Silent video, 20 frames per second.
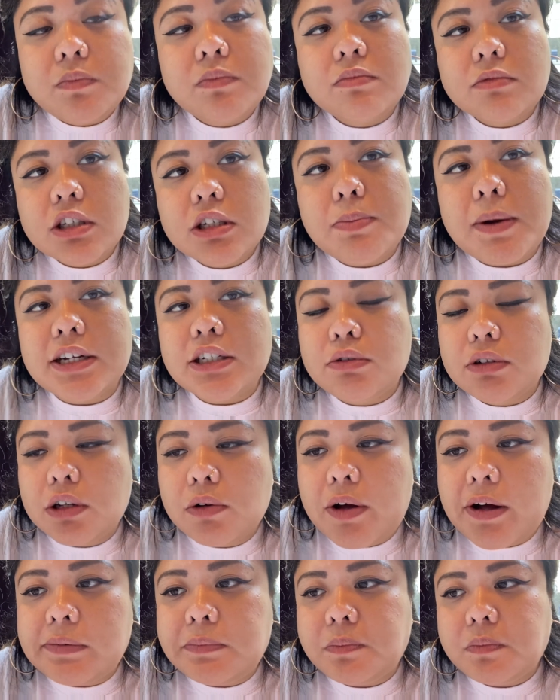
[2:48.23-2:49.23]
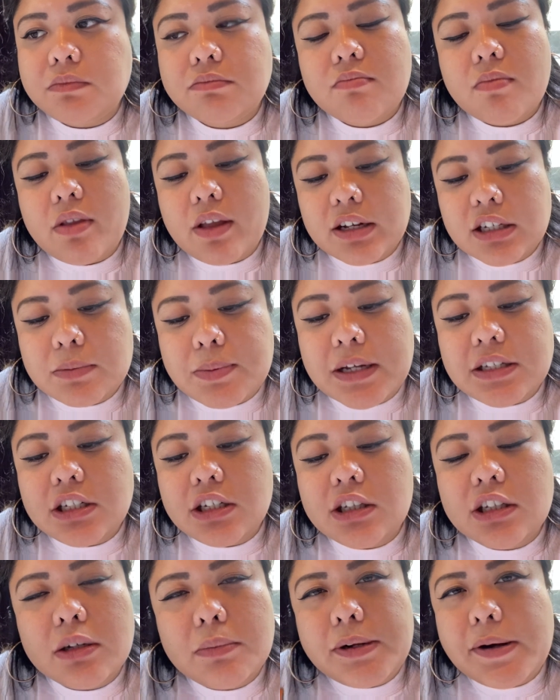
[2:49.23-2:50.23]
Spice really well. Spicy a
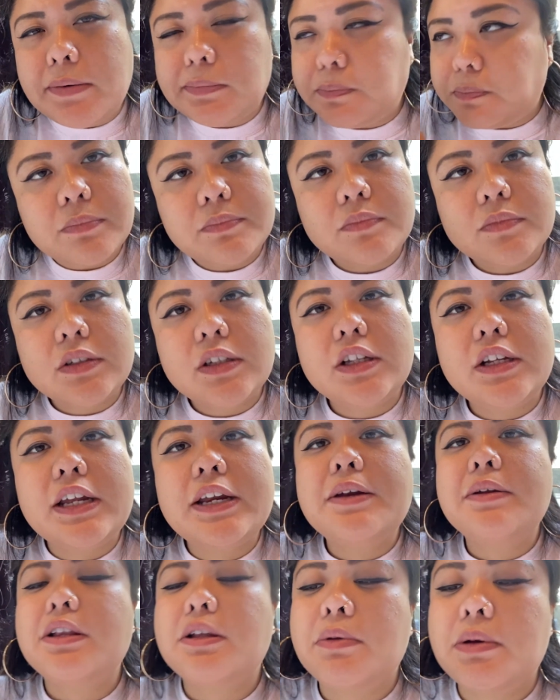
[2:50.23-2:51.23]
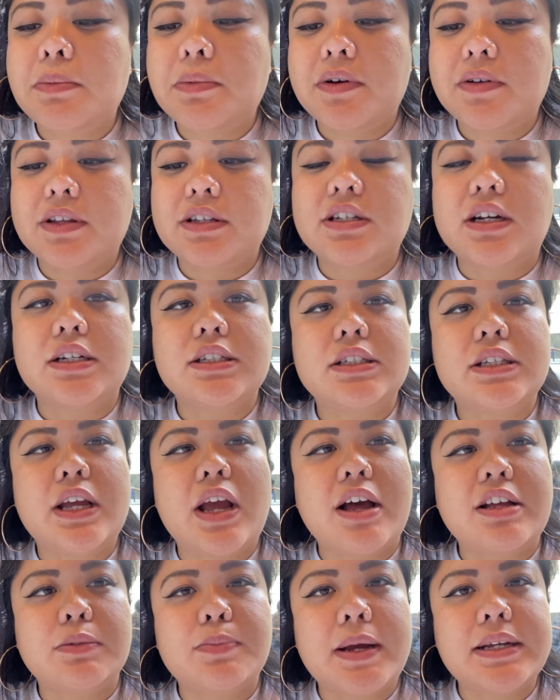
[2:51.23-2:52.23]
little bit. We'll eat a little bit more of the sauce, see
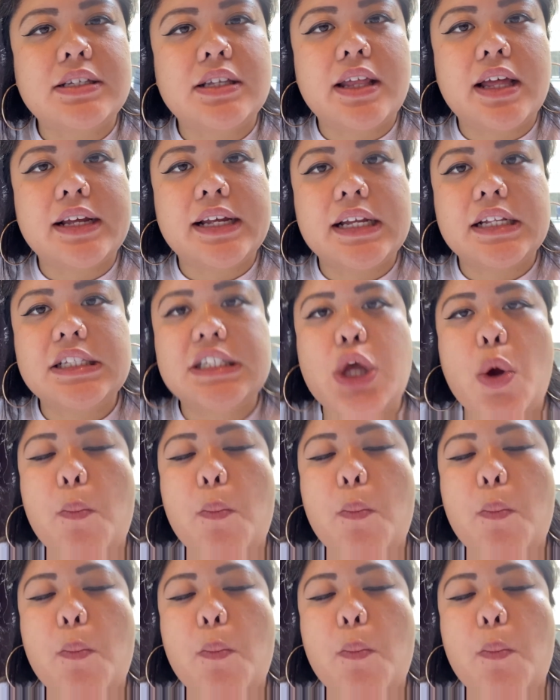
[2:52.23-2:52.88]
how spicy that gets.